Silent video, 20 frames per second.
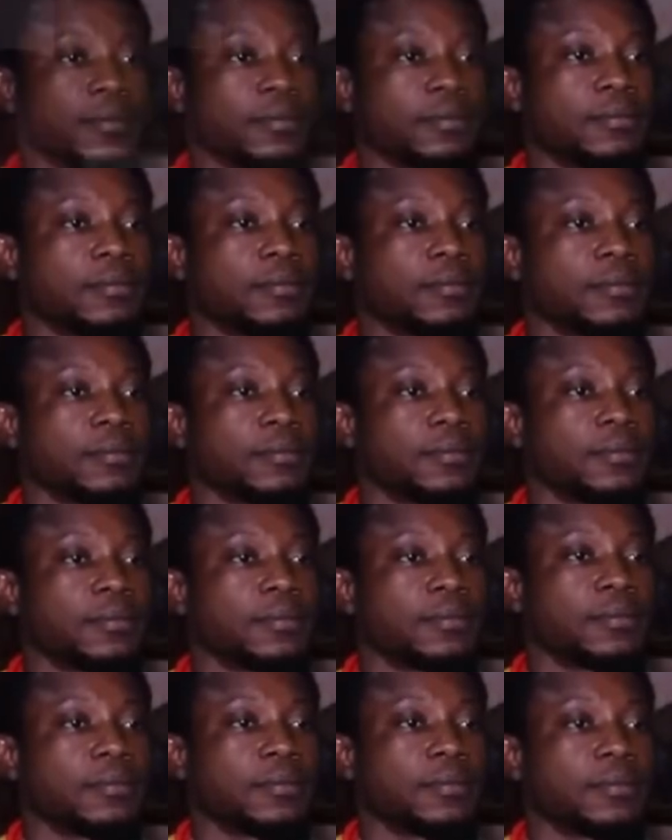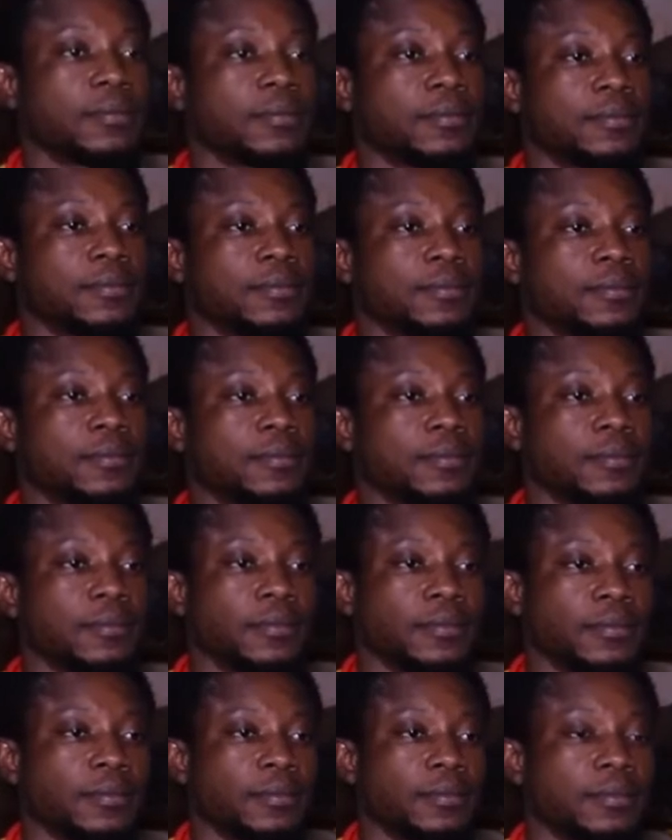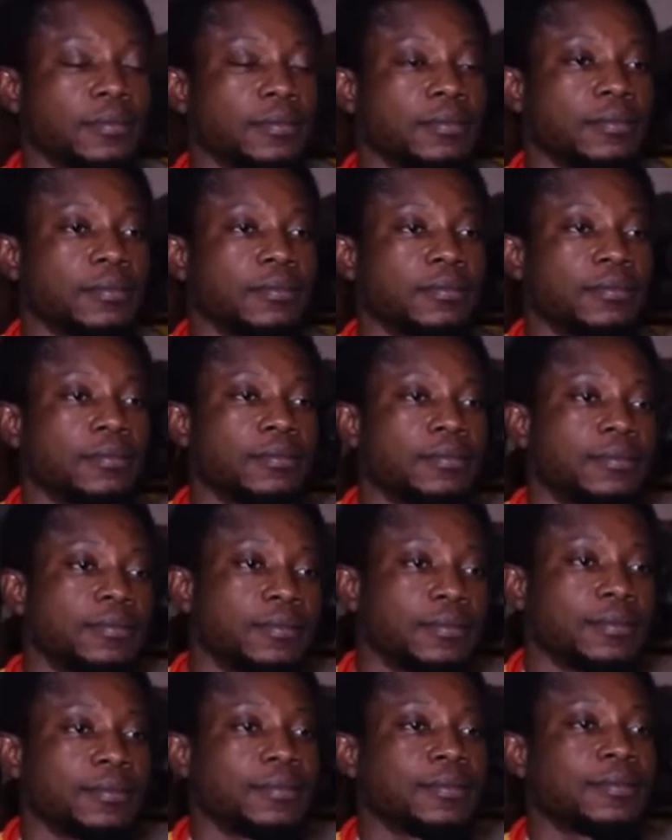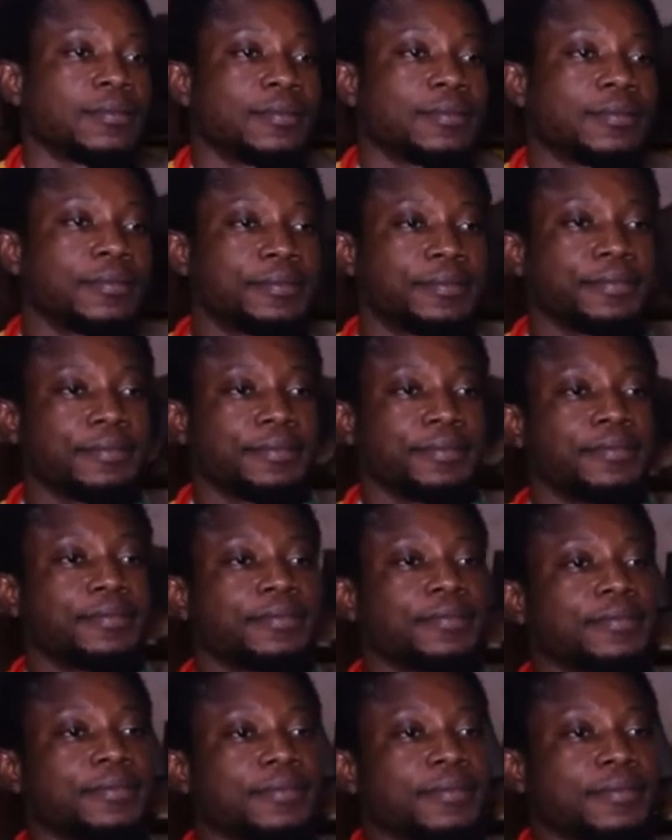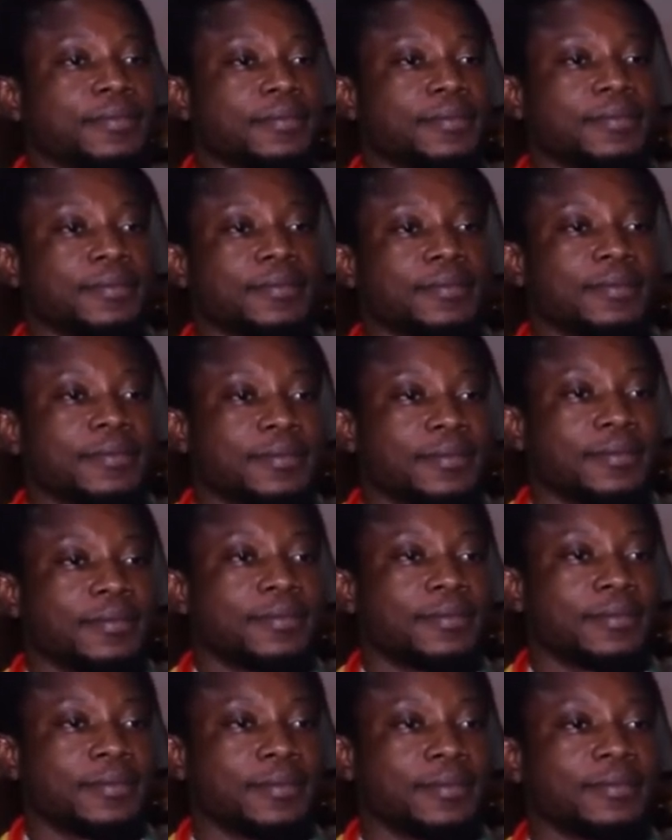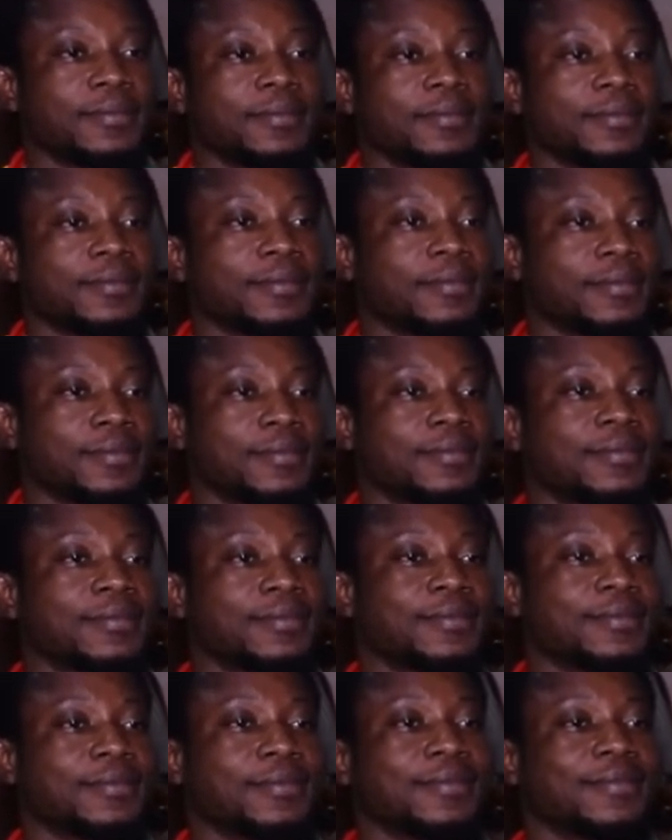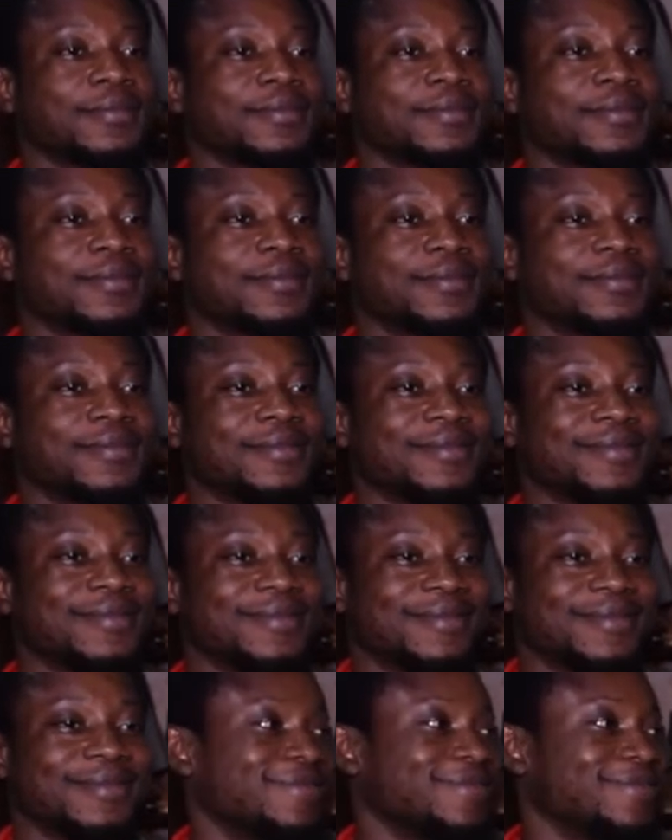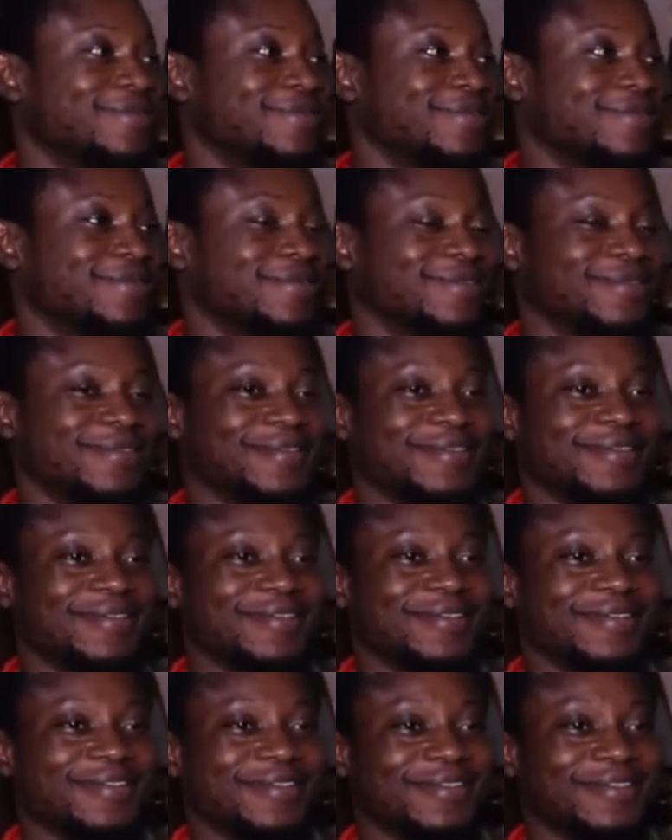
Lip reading: This person isn't speaking.